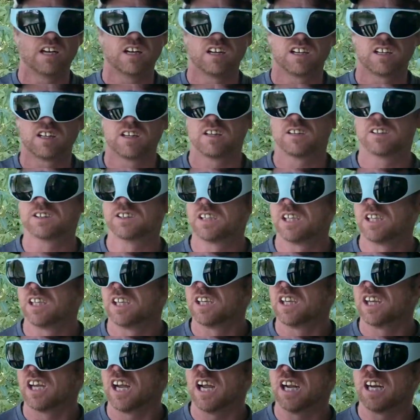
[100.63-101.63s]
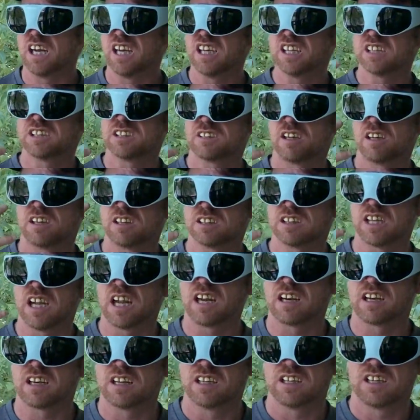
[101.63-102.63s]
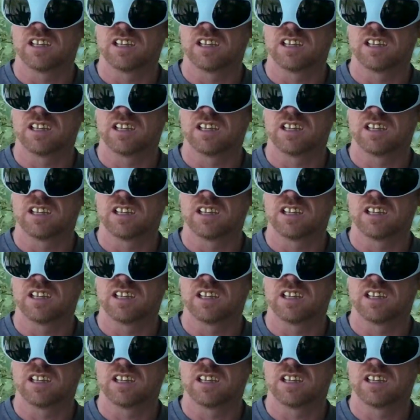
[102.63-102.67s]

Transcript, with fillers: there it goes. And then it starts like